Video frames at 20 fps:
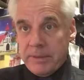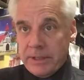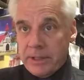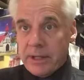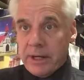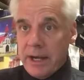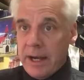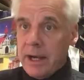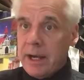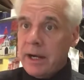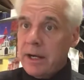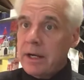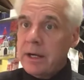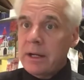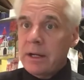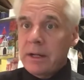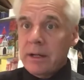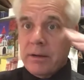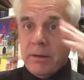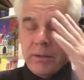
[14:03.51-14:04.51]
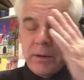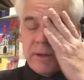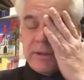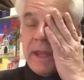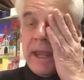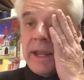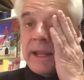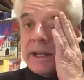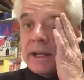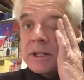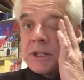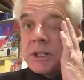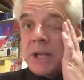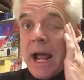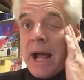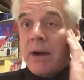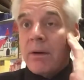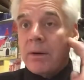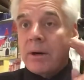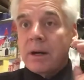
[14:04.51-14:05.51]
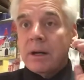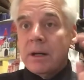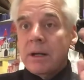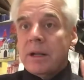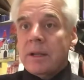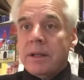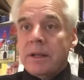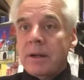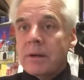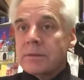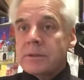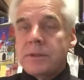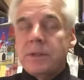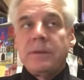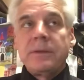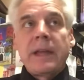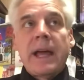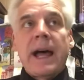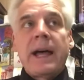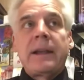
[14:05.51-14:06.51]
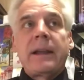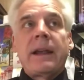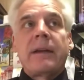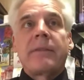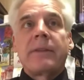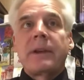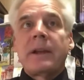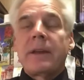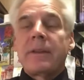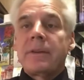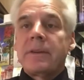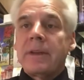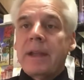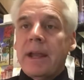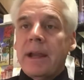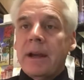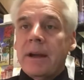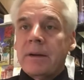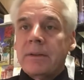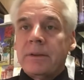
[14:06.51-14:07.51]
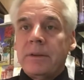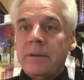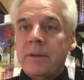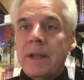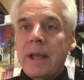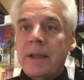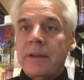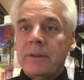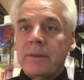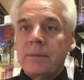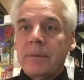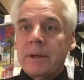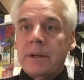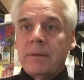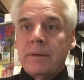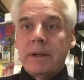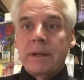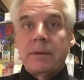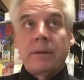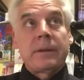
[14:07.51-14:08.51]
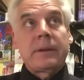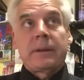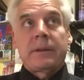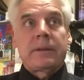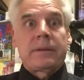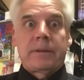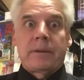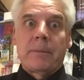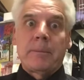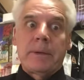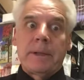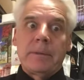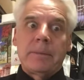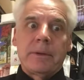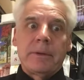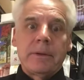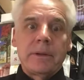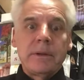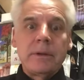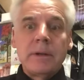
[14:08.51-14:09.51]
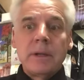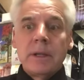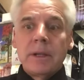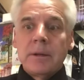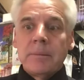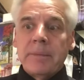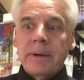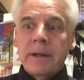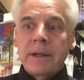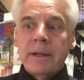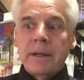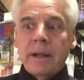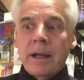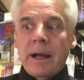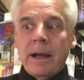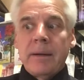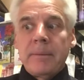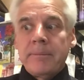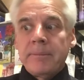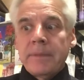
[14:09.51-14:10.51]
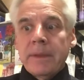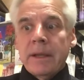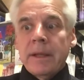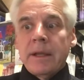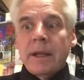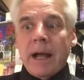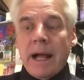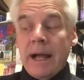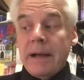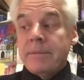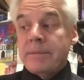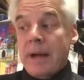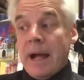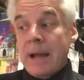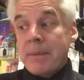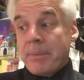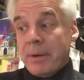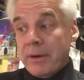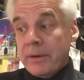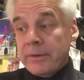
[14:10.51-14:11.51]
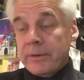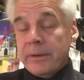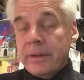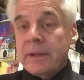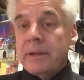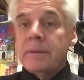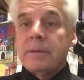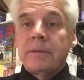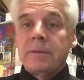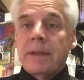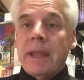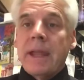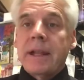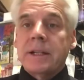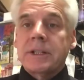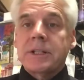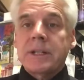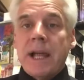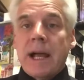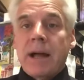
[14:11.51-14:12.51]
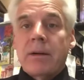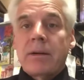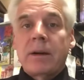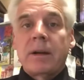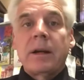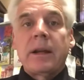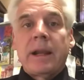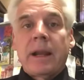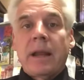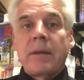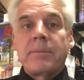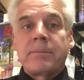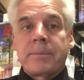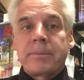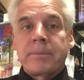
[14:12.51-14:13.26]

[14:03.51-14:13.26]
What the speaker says: your hair, or taking a shower. You don't do that every other day or 2 days a week. Well, some people do, but I personally take a shower and I